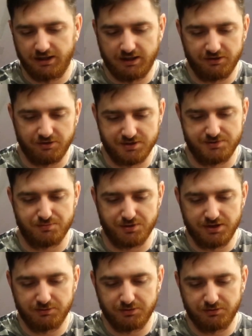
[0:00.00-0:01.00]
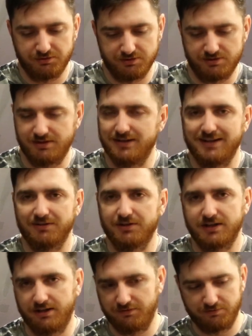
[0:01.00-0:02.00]
Nice and breathable, just didn't
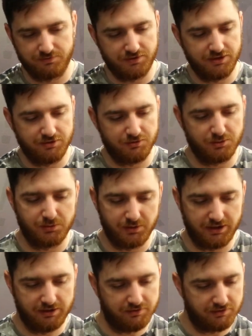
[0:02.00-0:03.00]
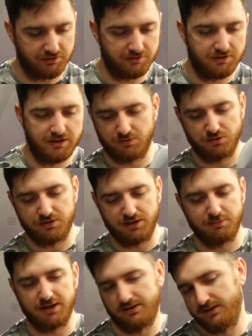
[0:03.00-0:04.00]
irritate the feet at all. And the good thing
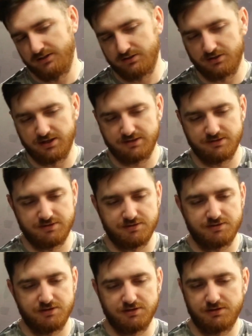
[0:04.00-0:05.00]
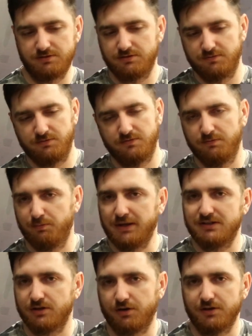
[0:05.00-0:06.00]
about these guys is just the
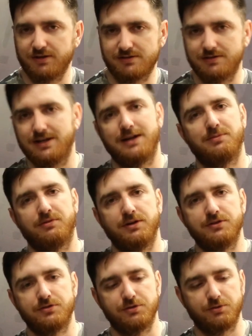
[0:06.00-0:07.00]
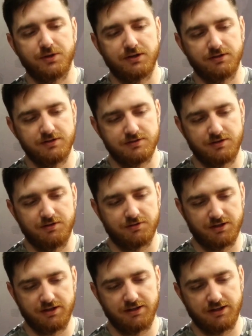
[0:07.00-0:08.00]
big toe doesn't taper in too quickly, so you're not
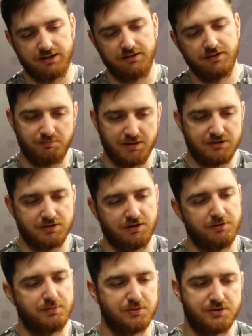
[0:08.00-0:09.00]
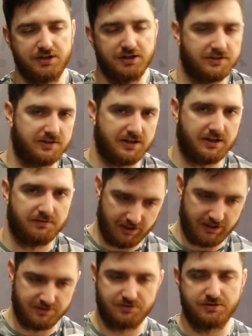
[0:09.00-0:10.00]
getting that big toe pushing into that
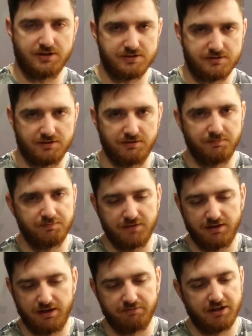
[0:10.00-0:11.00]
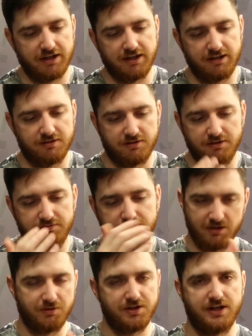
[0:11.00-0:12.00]
outside. So having any kind
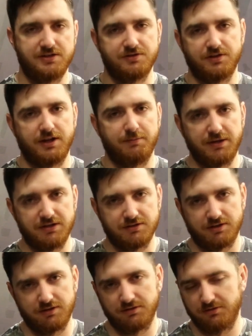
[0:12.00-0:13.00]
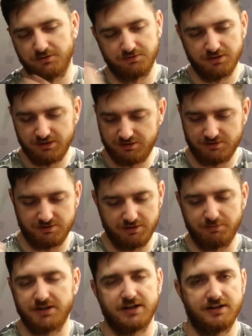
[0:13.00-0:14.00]
of irritation on that big toe or just
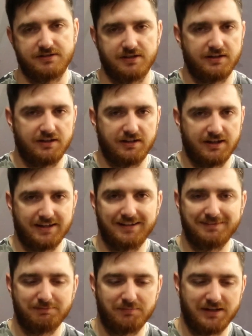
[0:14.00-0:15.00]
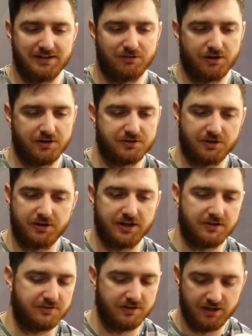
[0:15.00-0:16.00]
limitates getting ingrained
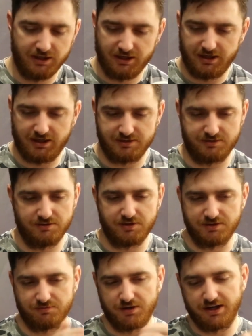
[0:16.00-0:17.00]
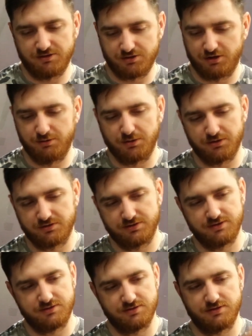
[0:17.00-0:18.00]
toenails. So nice round toe box.
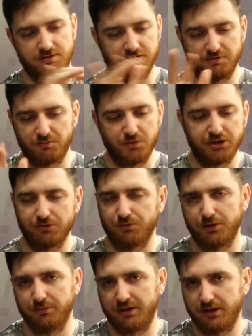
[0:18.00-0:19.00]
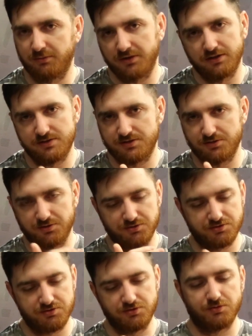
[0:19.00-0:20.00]
There's just a lot of wiggle room there, but it is
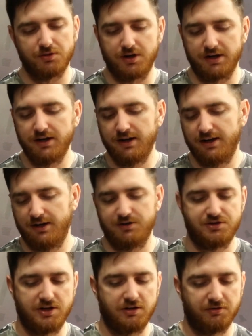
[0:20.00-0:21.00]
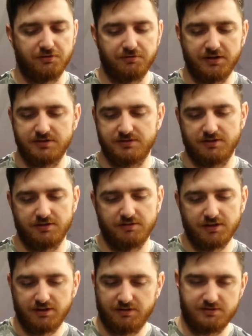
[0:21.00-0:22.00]
still quite a shallow fit, so
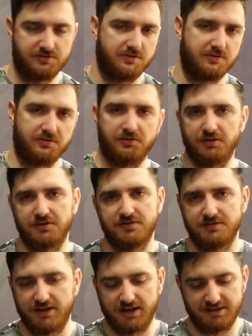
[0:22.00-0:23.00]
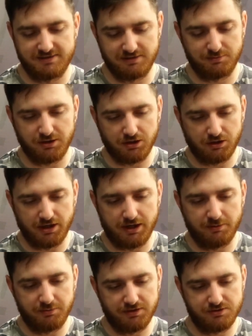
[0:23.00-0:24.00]
there's not a lot of slipping
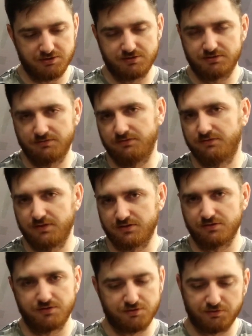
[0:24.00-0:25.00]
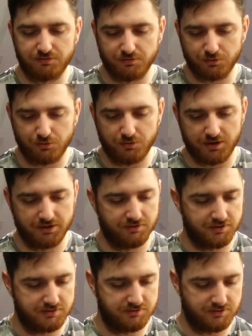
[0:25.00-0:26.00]
around, but it just fits onto the foot quite
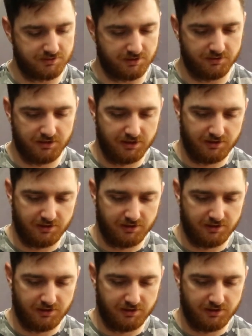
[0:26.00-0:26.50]
nicely. So